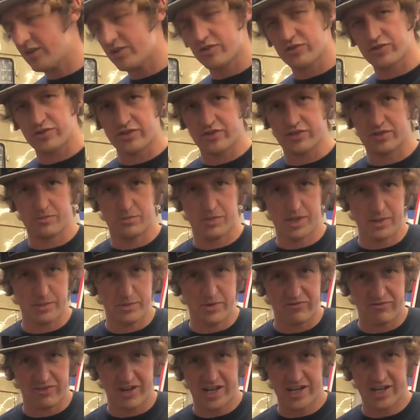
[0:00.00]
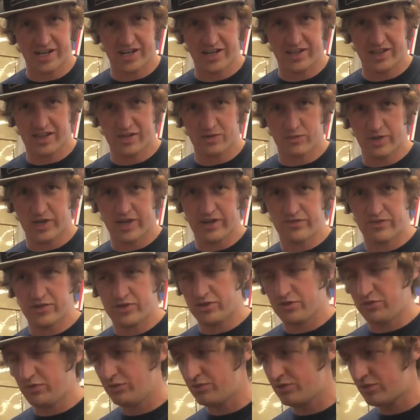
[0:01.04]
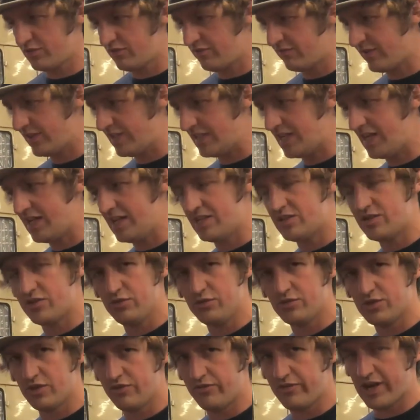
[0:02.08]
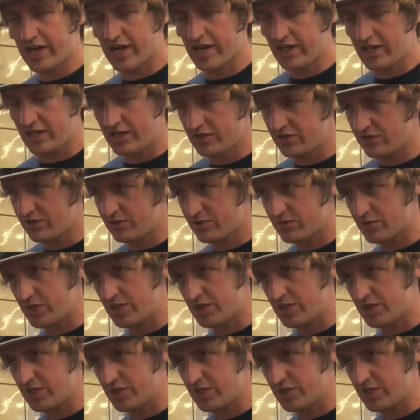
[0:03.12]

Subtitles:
because there's a minimum ride height that we have to sort of adhere to the regulations,